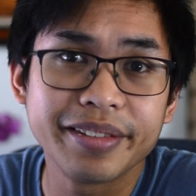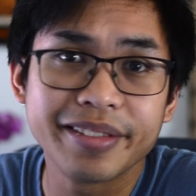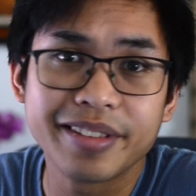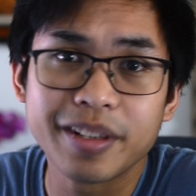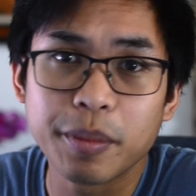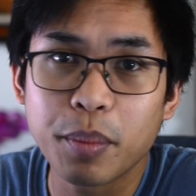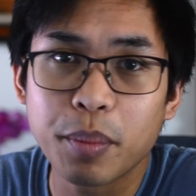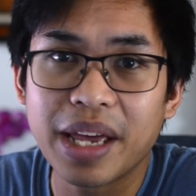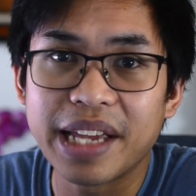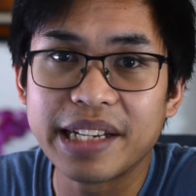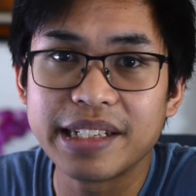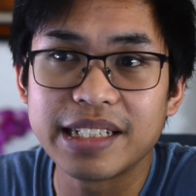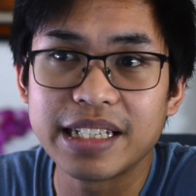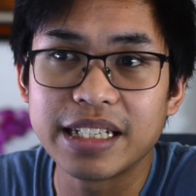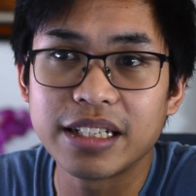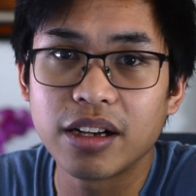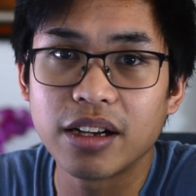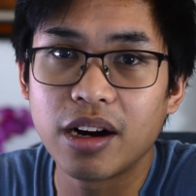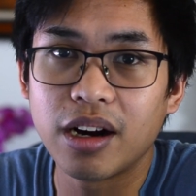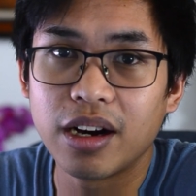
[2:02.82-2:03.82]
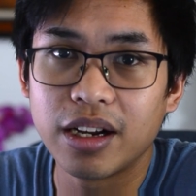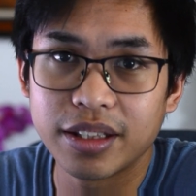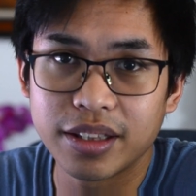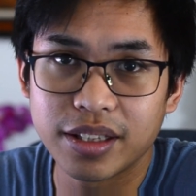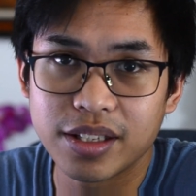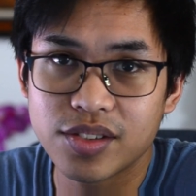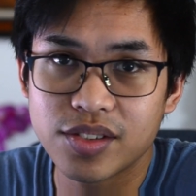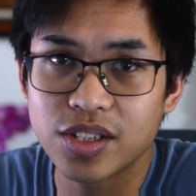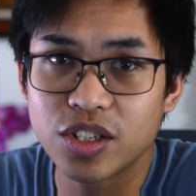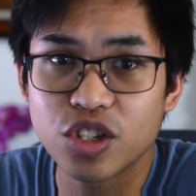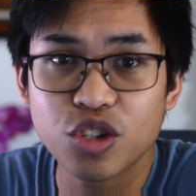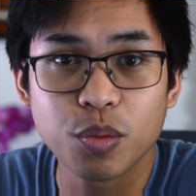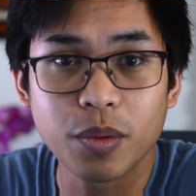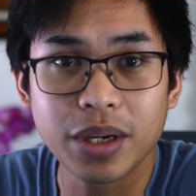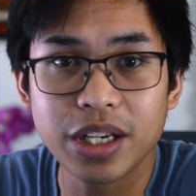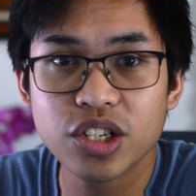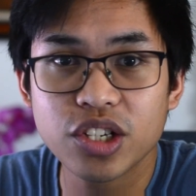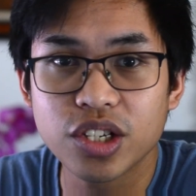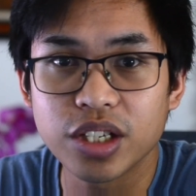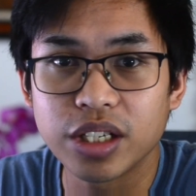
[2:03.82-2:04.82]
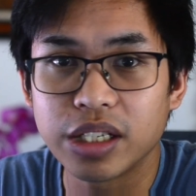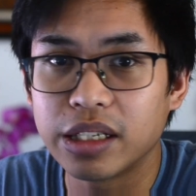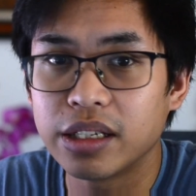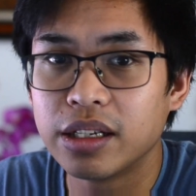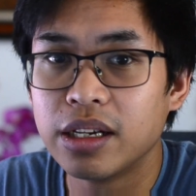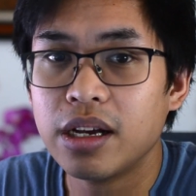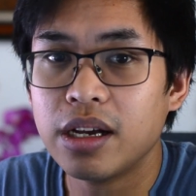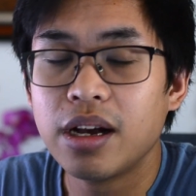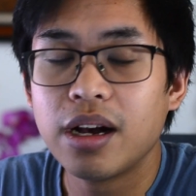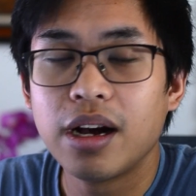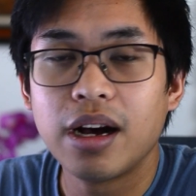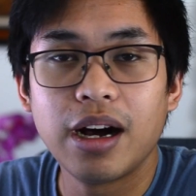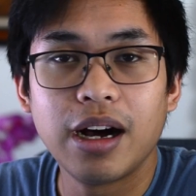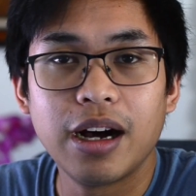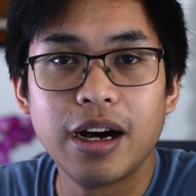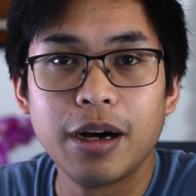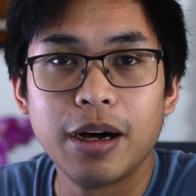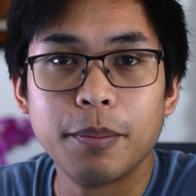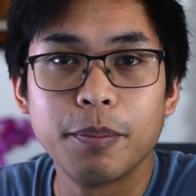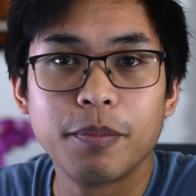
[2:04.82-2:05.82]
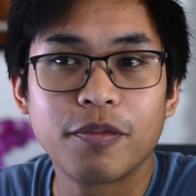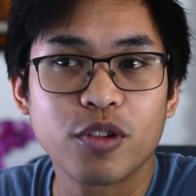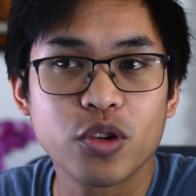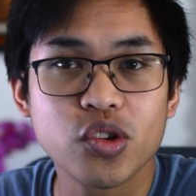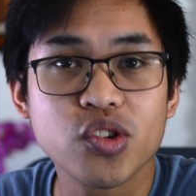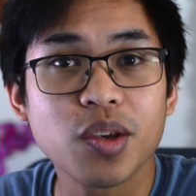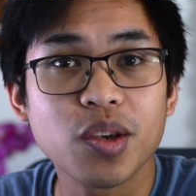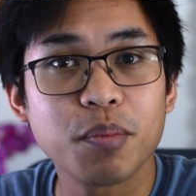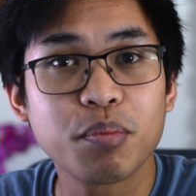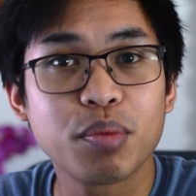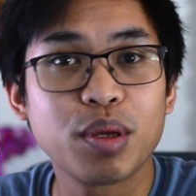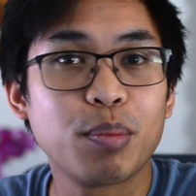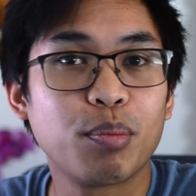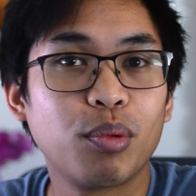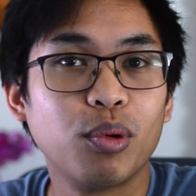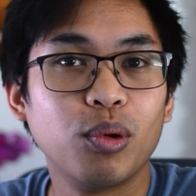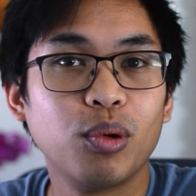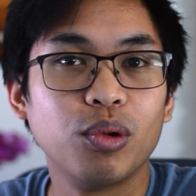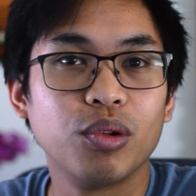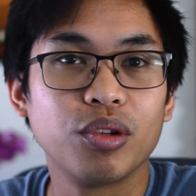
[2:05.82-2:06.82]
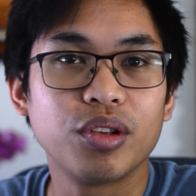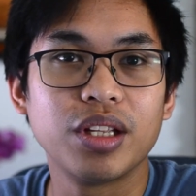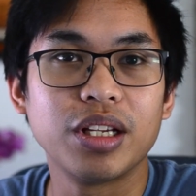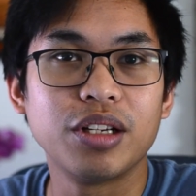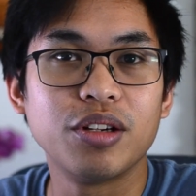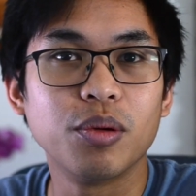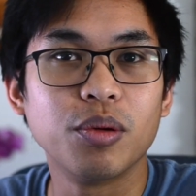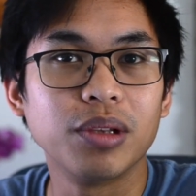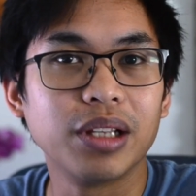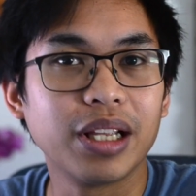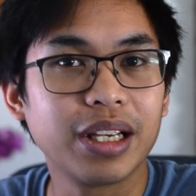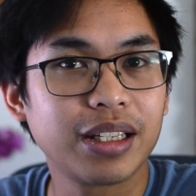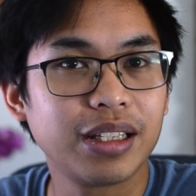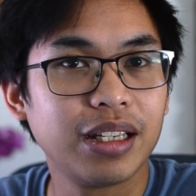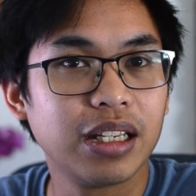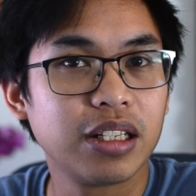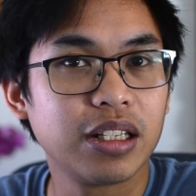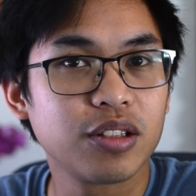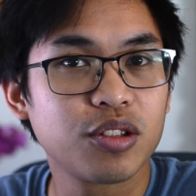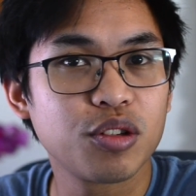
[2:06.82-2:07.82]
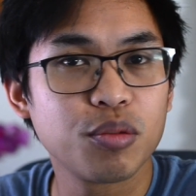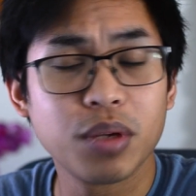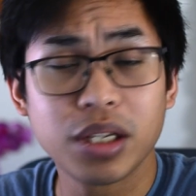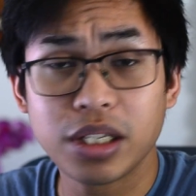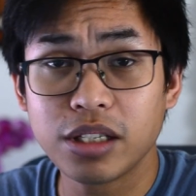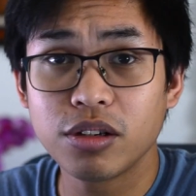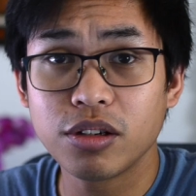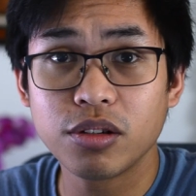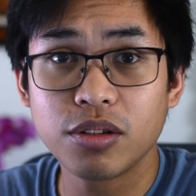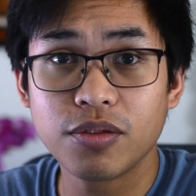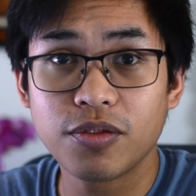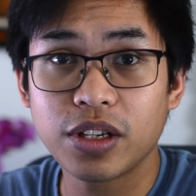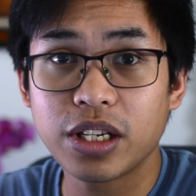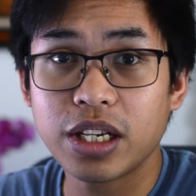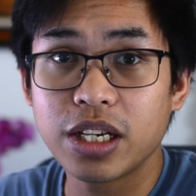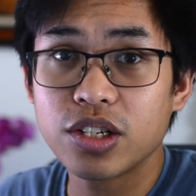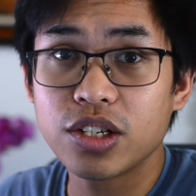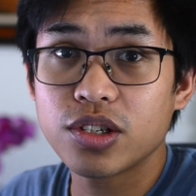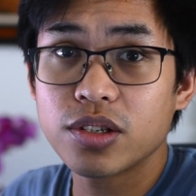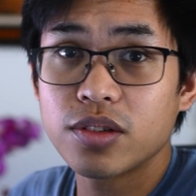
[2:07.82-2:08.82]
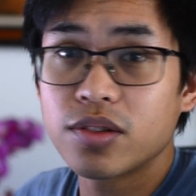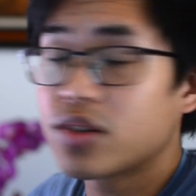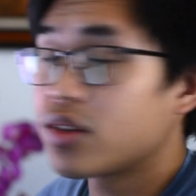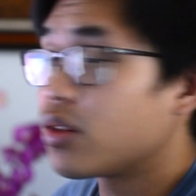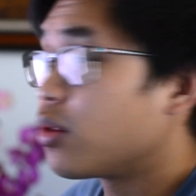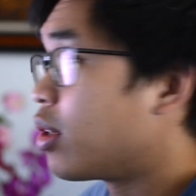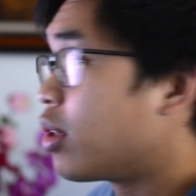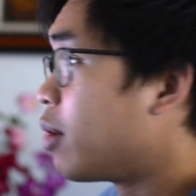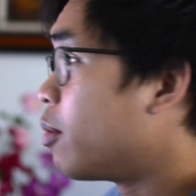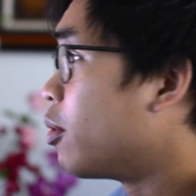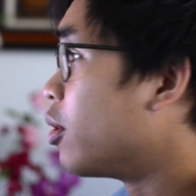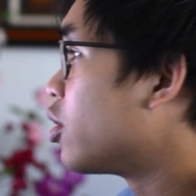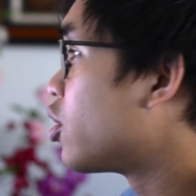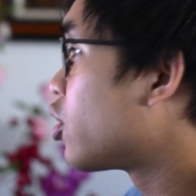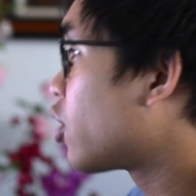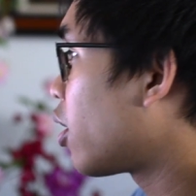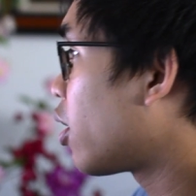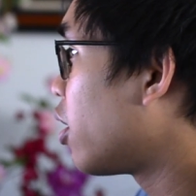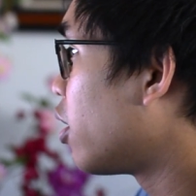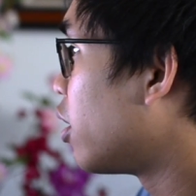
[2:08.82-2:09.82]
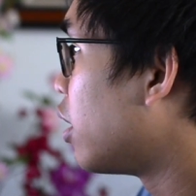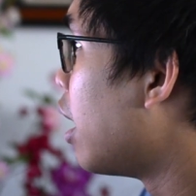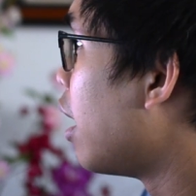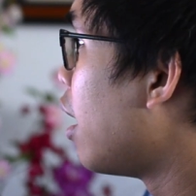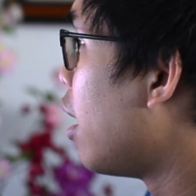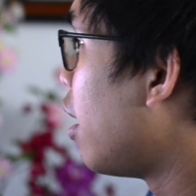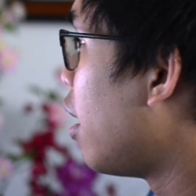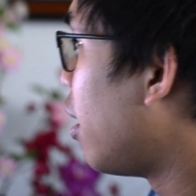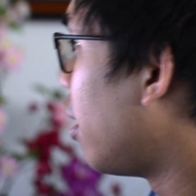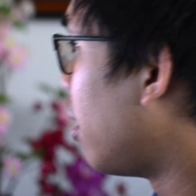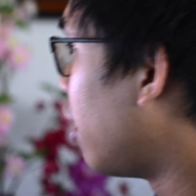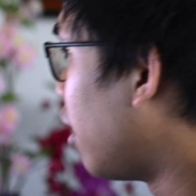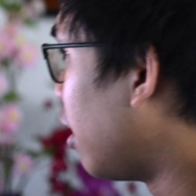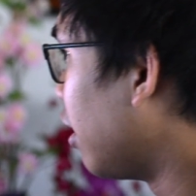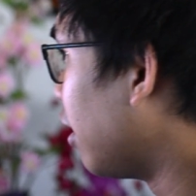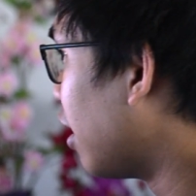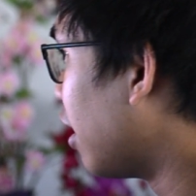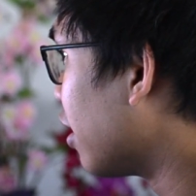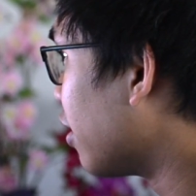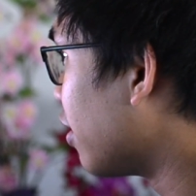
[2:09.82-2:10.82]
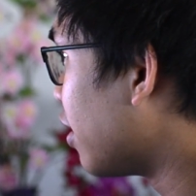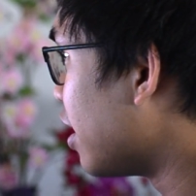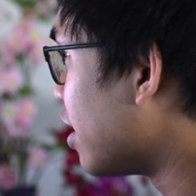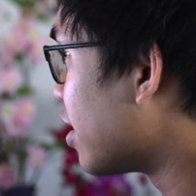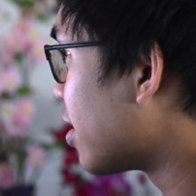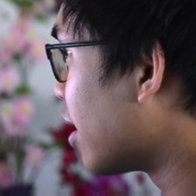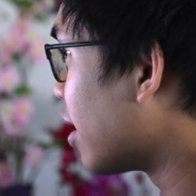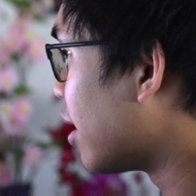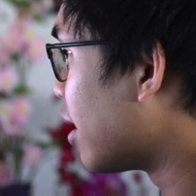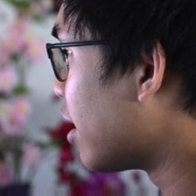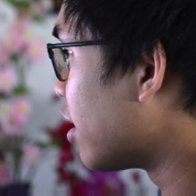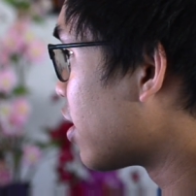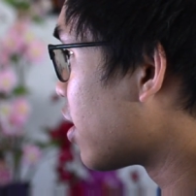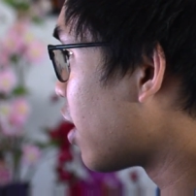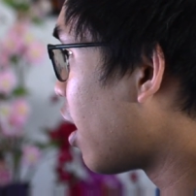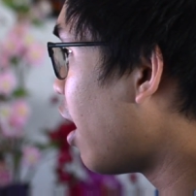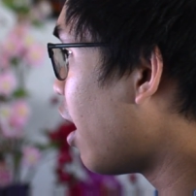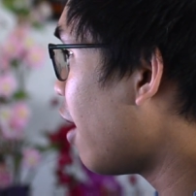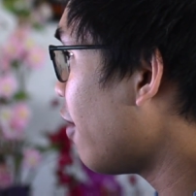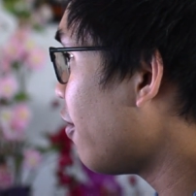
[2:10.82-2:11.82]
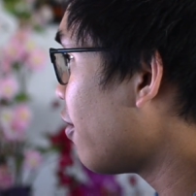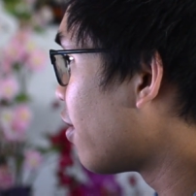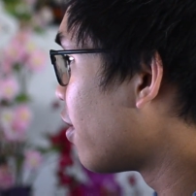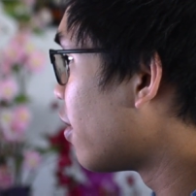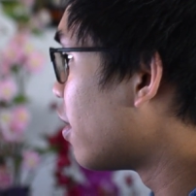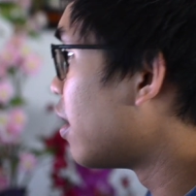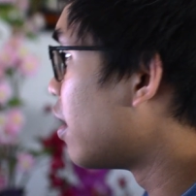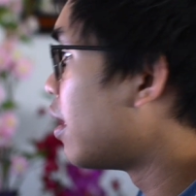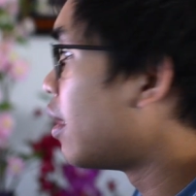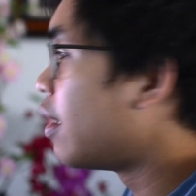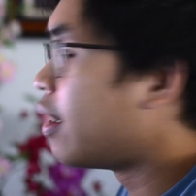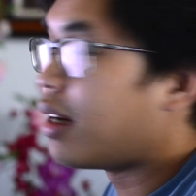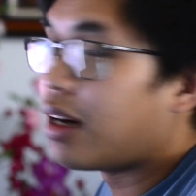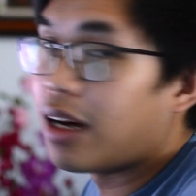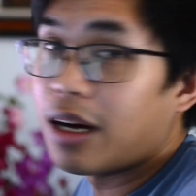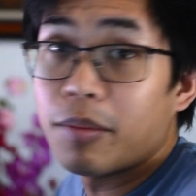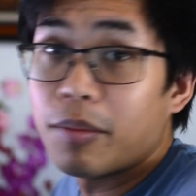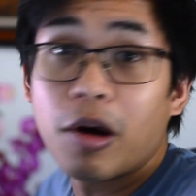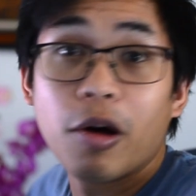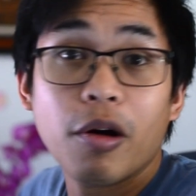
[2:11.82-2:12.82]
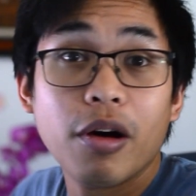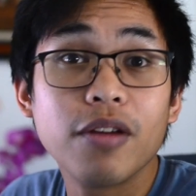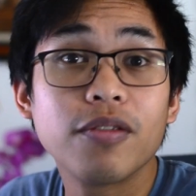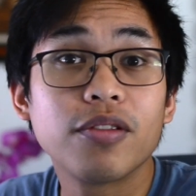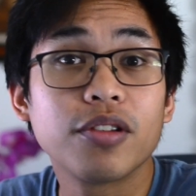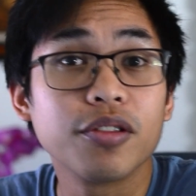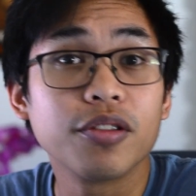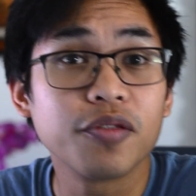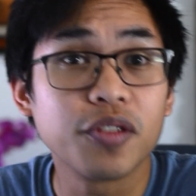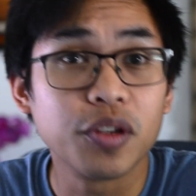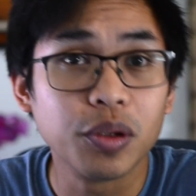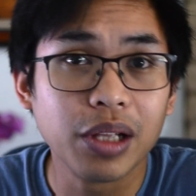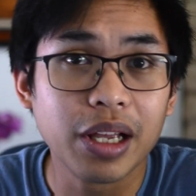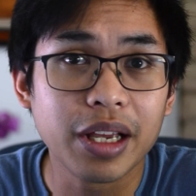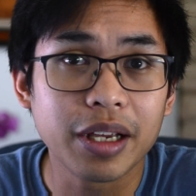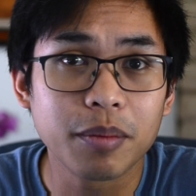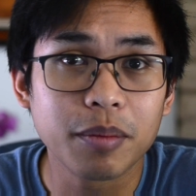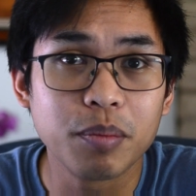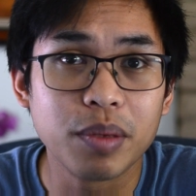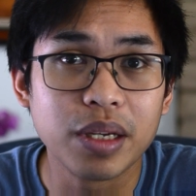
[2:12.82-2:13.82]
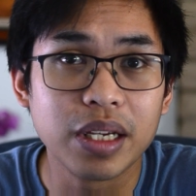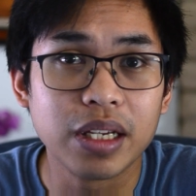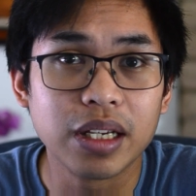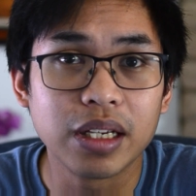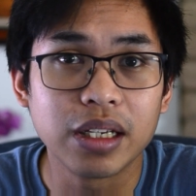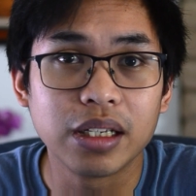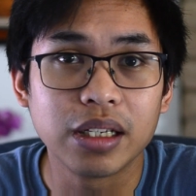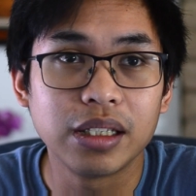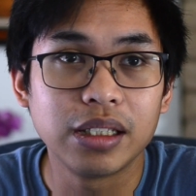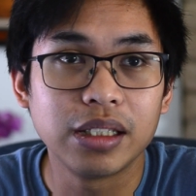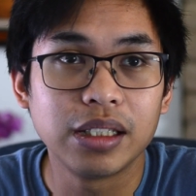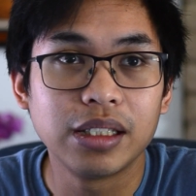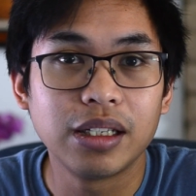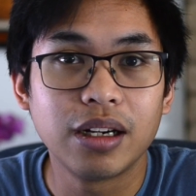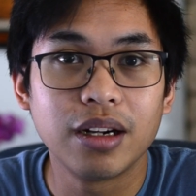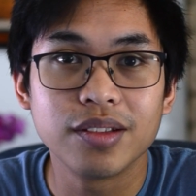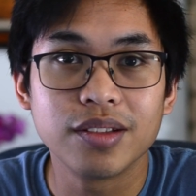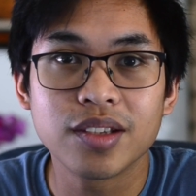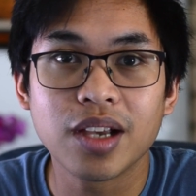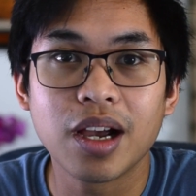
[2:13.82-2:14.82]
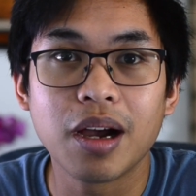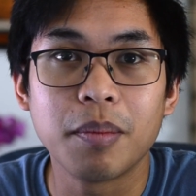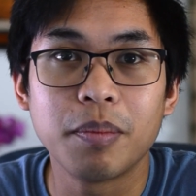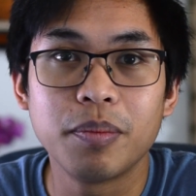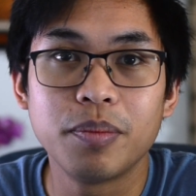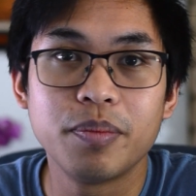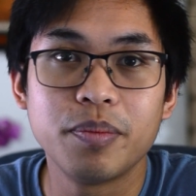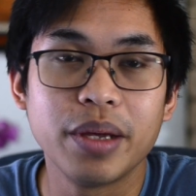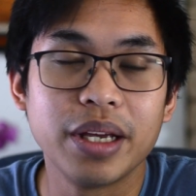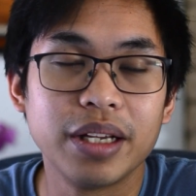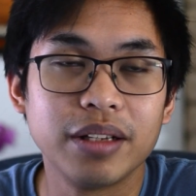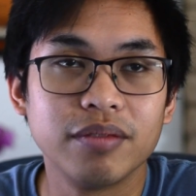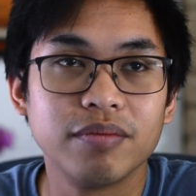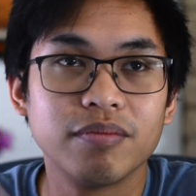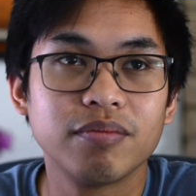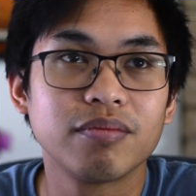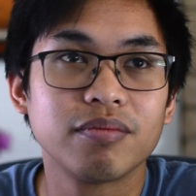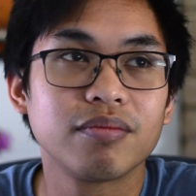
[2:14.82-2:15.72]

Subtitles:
depending on the situation. For some people, they don't like getting too many notifications, so they would turn a lot of these settings off. However, if you like being on top and